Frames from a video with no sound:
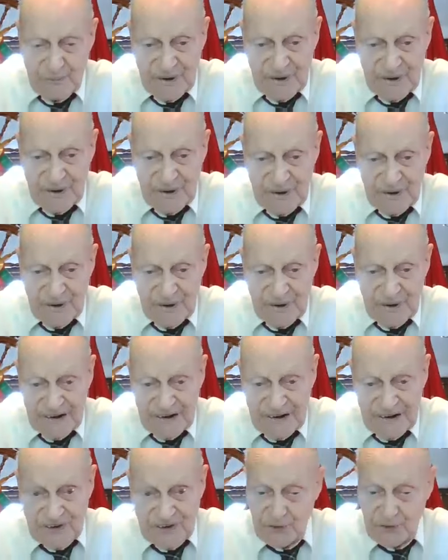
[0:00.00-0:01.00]
I'm being
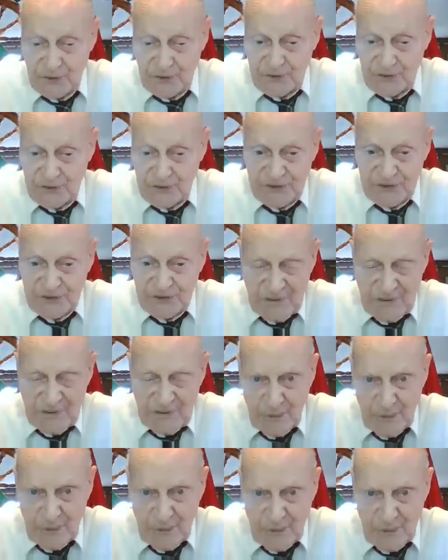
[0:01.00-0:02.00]
asked and don't seem to
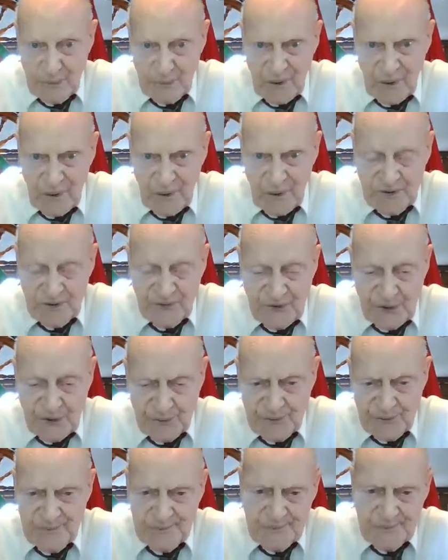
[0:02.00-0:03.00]
have a problem on the
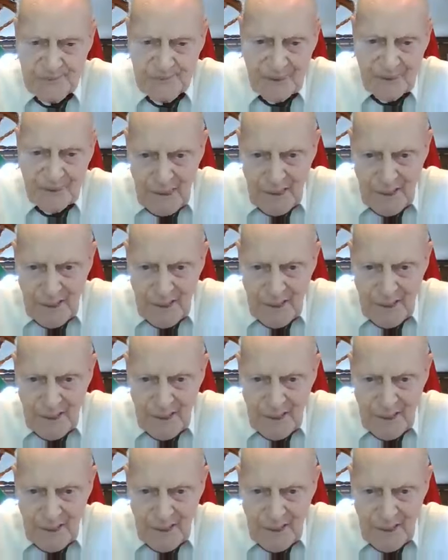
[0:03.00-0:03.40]
phone.